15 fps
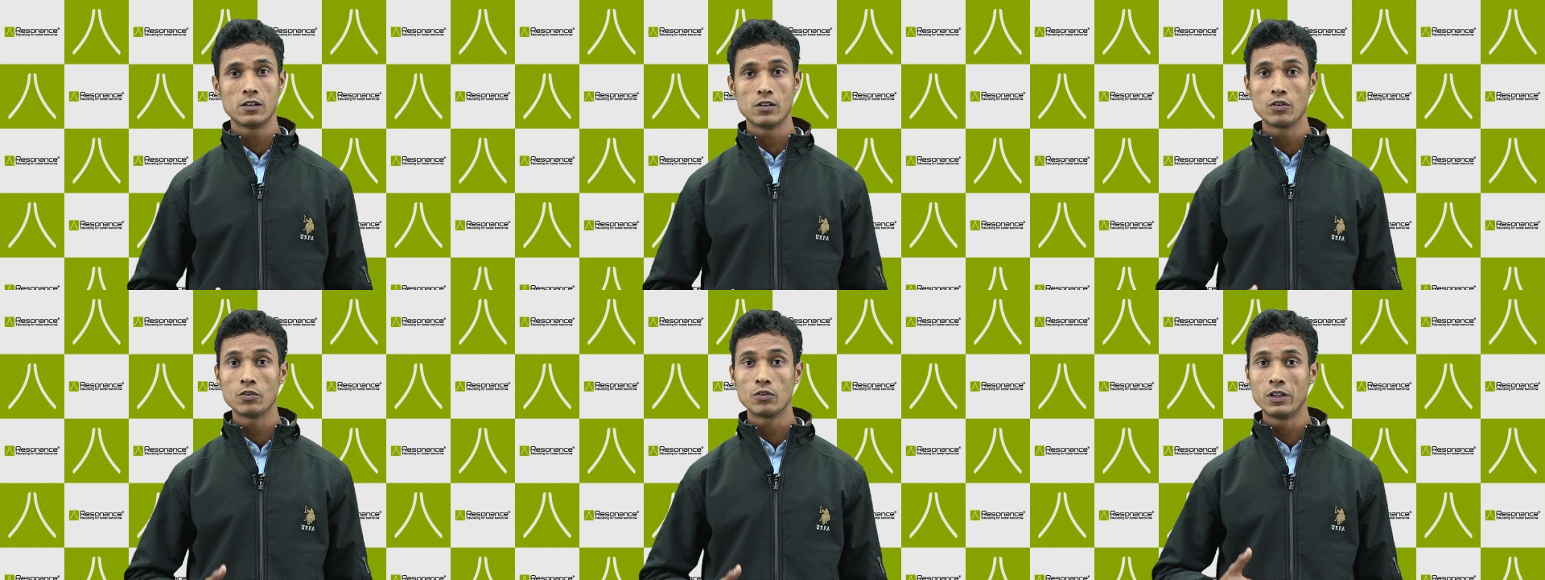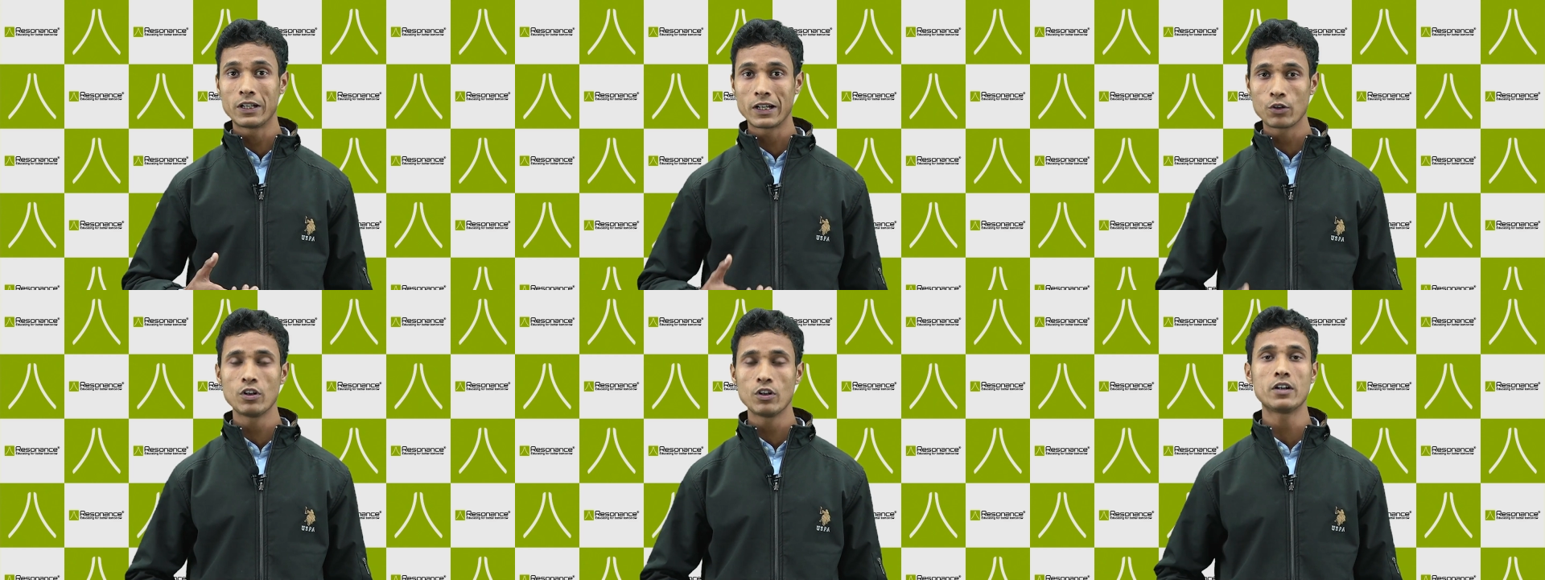
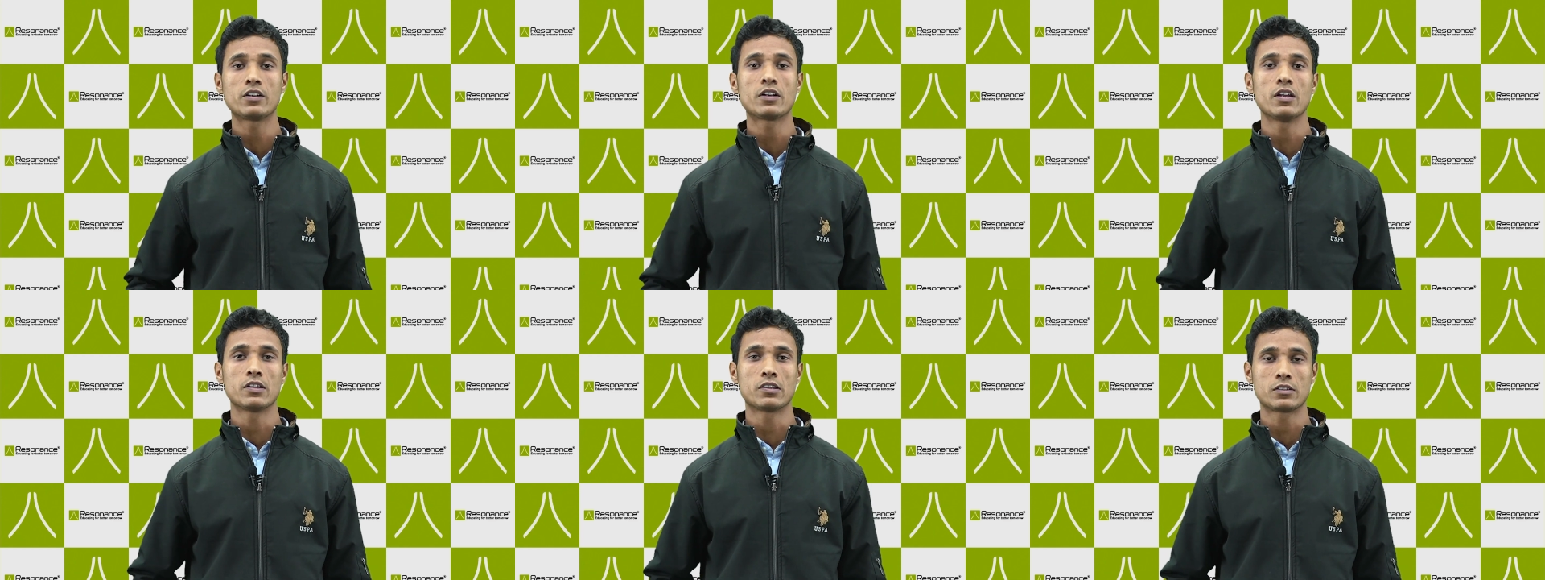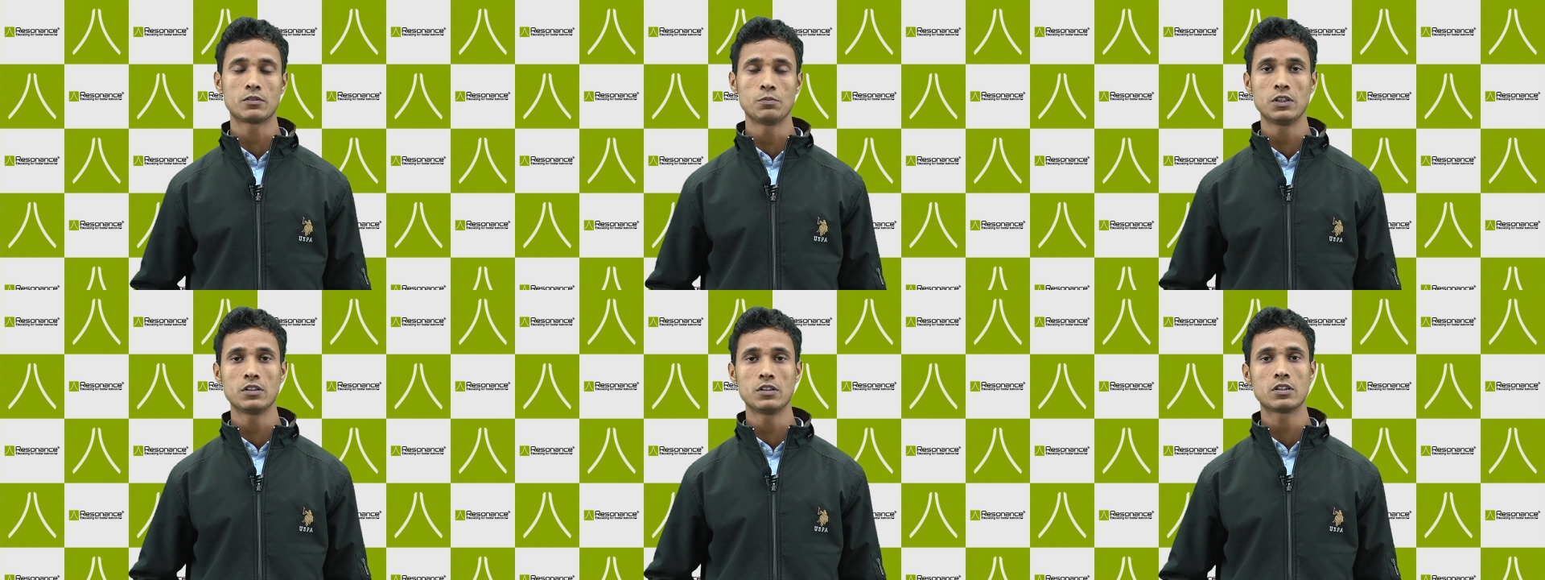regular test
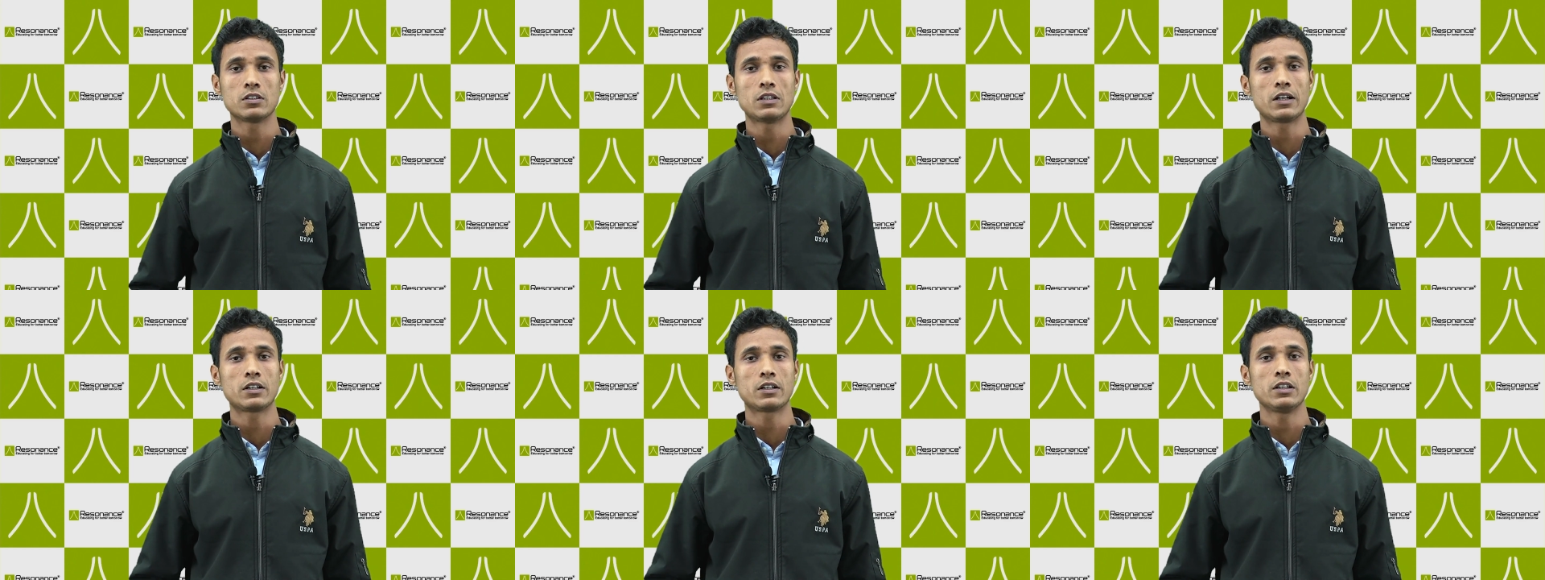means that